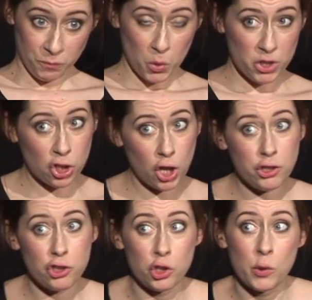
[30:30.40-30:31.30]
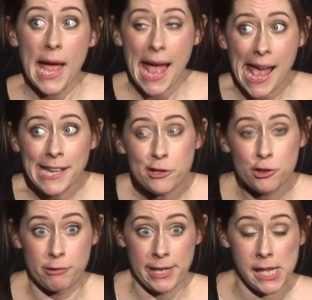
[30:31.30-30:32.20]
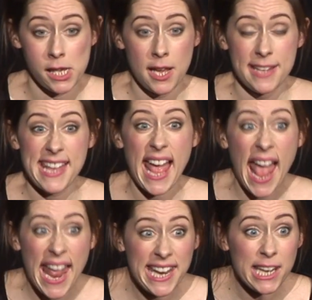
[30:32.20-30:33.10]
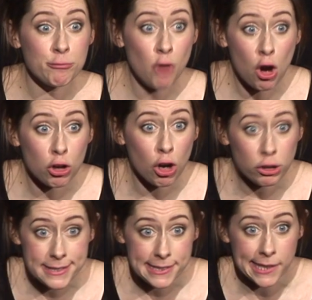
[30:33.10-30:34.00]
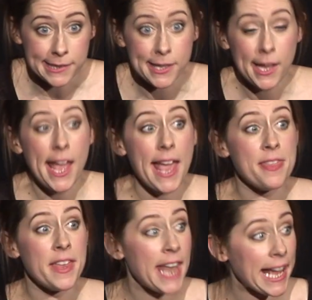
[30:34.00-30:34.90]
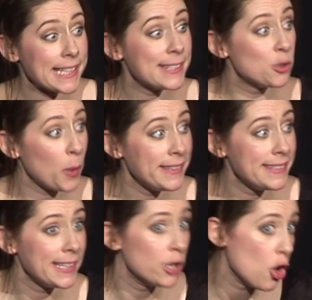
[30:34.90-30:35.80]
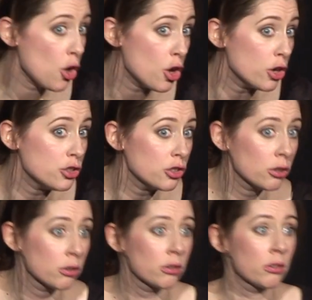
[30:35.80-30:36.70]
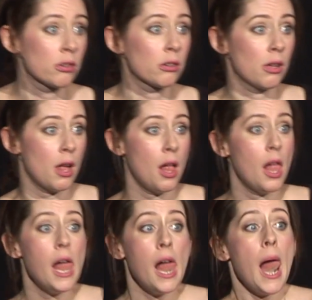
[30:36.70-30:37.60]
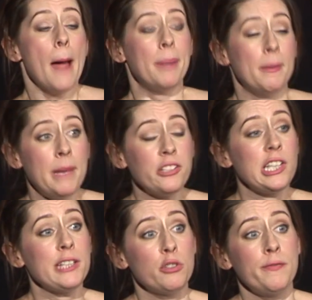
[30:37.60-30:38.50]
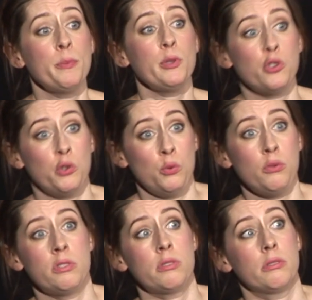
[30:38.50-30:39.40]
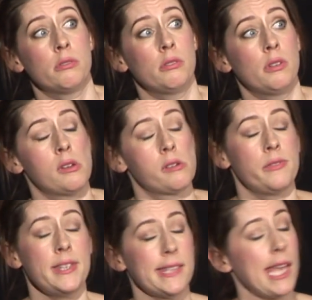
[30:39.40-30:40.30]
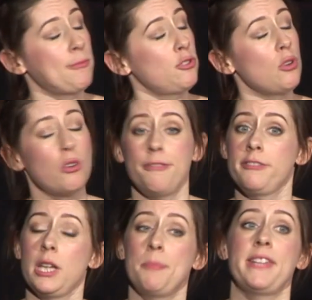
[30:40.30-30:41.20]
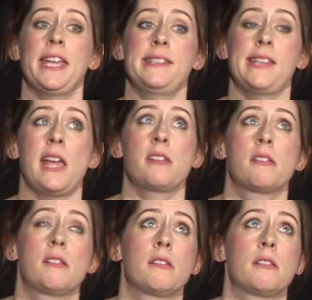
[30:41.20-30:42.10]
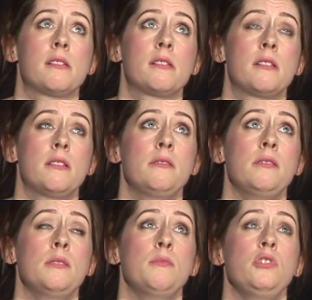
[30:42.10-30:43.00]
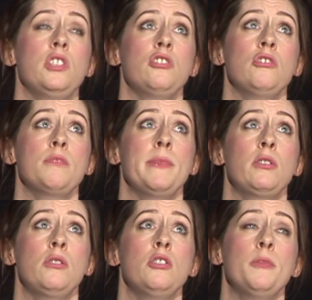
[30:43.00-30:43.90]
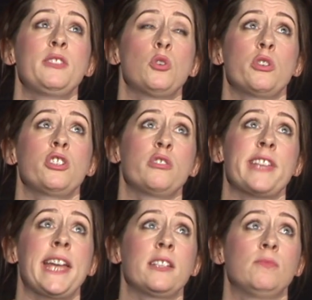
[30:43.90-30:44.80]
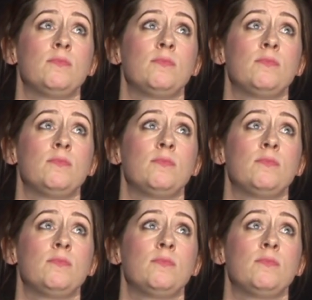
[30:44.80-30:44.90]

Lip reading: which grants you entry to any rock concert in the next 20 years. But much like Trivial Pursuit, this game's not often updated, so the musicians may no longer be touring or dead.